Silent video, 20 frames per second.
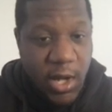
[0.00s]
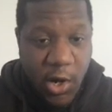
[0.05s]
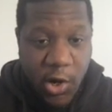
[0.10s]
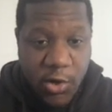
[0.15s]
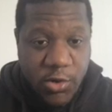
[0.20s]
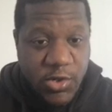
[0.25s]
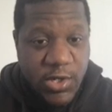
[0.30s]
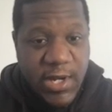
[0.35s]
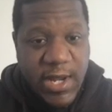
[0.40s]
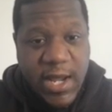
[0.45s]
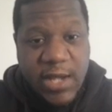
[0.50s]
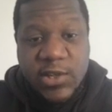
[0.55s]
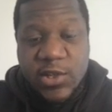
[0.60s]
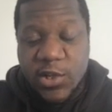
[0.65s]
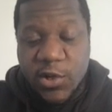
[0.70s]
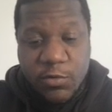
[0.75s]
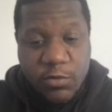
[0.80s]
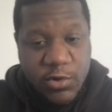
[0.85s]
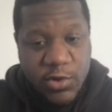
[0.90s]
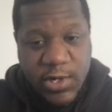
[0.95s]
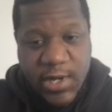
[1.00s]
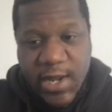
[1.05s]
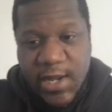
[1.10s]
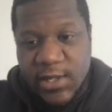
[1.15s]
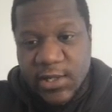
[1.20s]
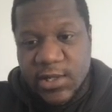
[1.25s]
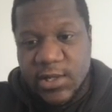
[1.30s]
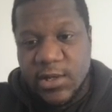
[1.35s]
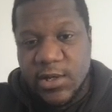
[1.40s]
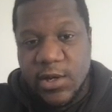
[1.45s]
100x,
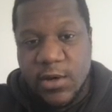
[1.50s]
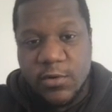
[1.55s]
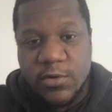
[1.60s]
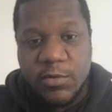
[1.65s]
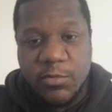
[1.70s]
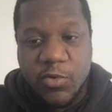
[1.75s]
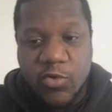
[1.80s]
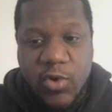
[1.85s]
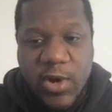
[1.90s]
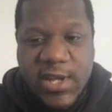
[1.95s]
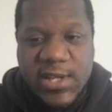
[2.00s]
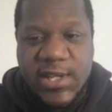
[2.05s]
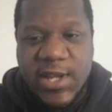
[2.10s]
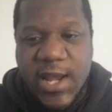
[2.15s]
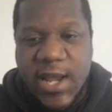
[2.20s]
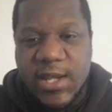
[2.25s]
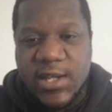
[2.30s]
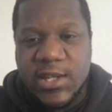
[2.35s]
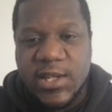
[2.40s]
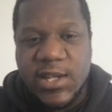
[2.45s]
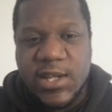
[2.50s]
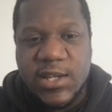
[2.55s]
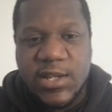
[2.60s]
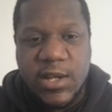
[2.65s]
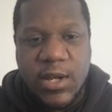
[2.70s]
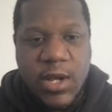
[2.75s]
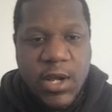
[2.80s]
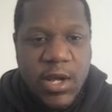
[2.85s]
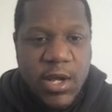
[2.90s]
200x, you know, some crazy x's.